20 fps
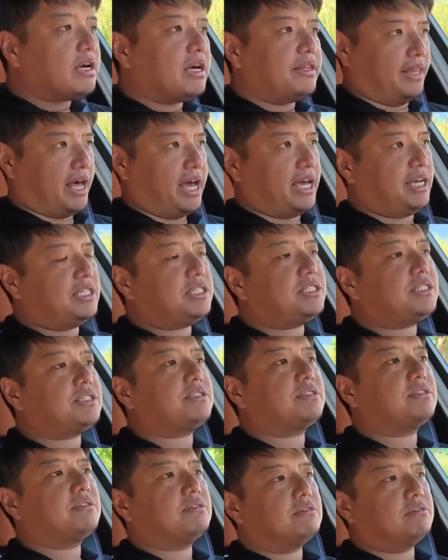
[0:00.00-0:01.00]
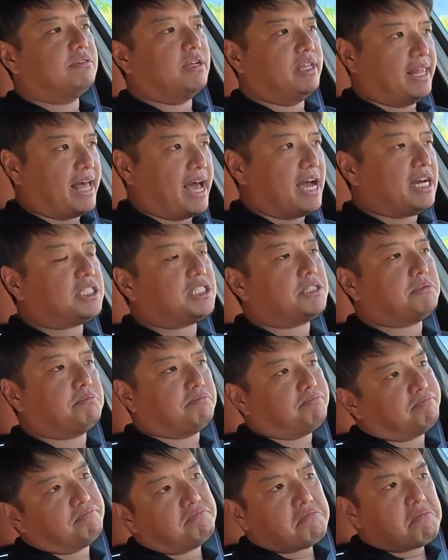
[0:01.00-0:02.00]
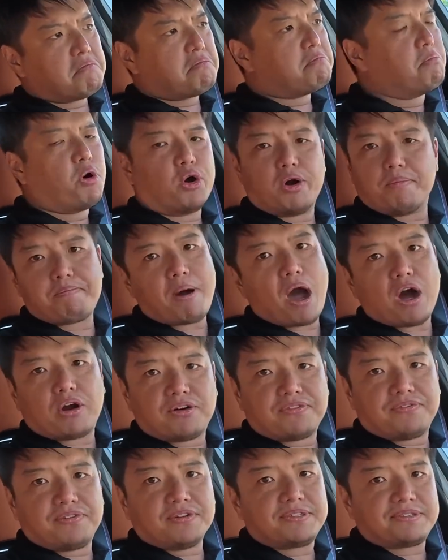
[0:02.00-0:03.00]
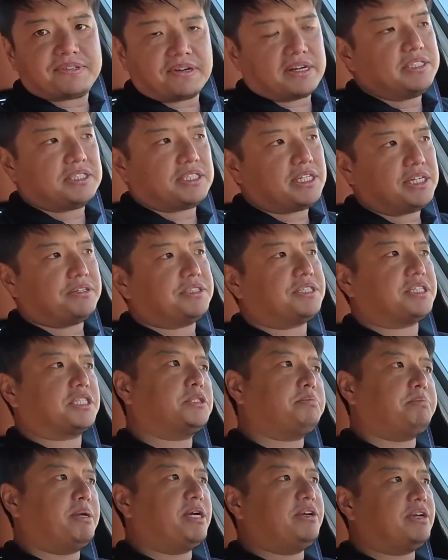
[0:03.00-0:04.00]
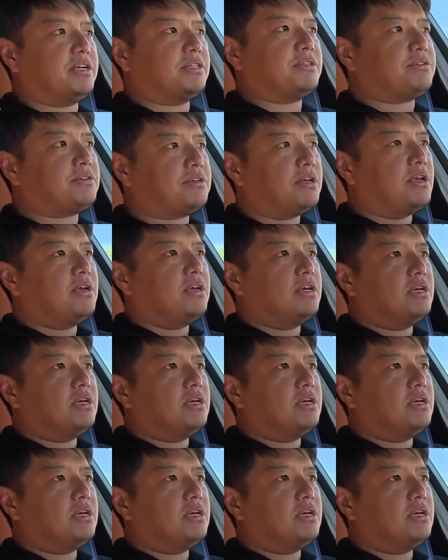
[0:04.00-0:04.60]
a nice, relaxed, more powerful 3 Series experience.